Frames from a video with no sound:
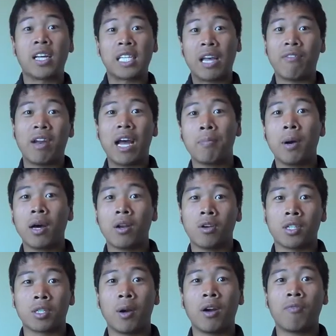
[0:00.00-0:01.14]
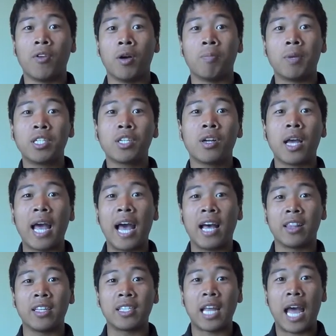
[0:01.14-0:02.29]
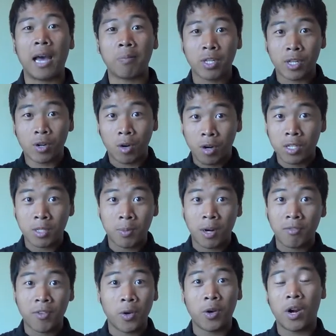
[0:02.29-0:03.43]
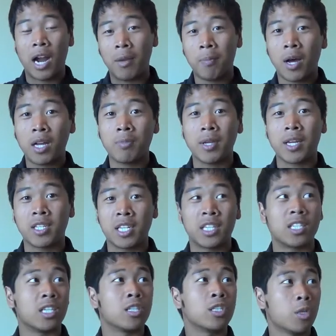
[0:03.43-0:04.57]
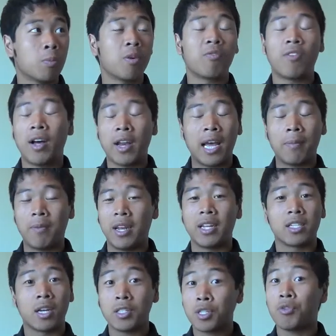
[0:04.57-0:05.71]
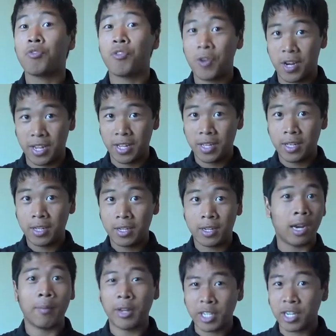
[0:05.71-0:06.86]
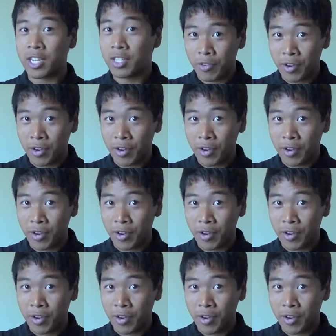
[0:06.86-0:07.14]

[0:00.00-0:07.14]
you guys have an iPod or a smartphone, be sure to add this app to your smartphone or iPod because it's a super fun app and it's also free. Did I mention it's